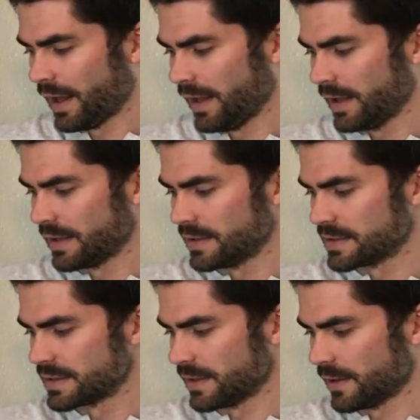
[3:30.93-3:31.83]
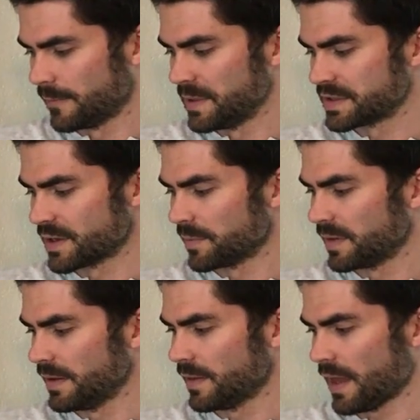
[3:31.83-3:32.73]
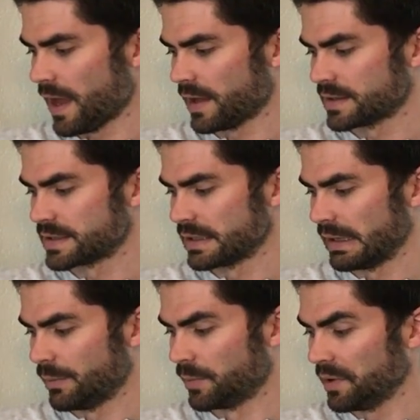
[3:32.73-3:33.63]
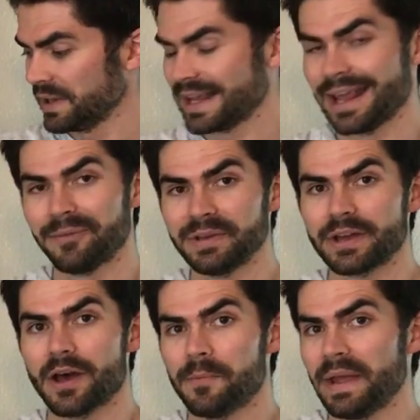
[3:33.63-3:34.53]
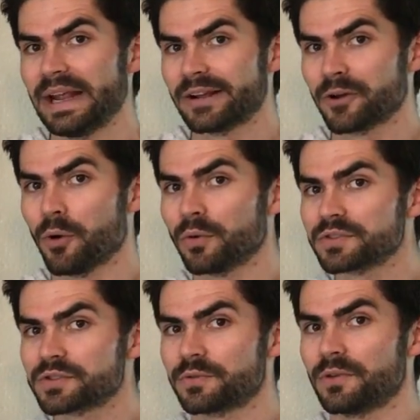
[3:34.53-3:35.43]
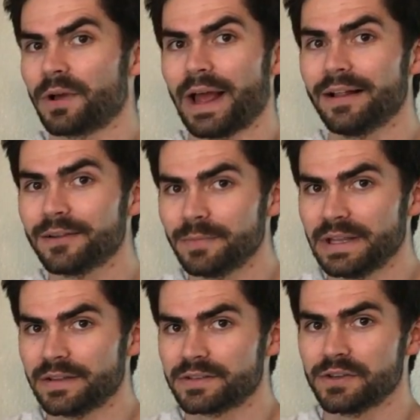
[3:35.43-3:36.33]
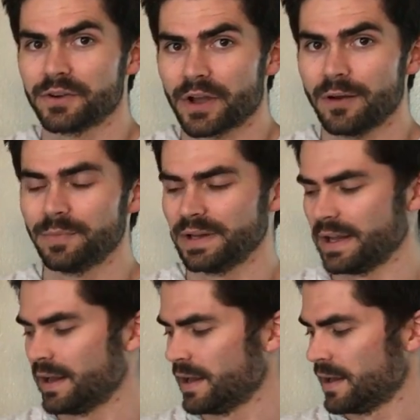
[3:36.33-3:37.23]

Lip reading: and it's something that really can become a cultural element to your company,